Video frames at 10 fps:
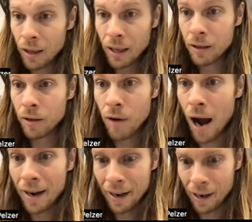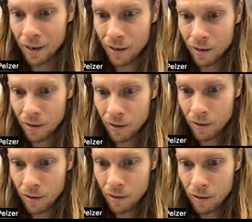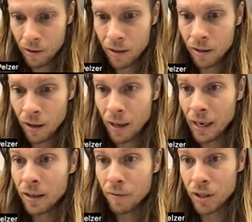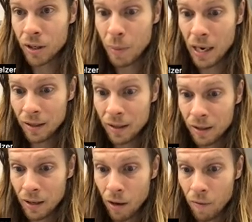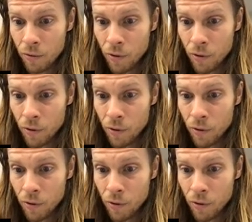the length of the rocket. This is the length of space itself.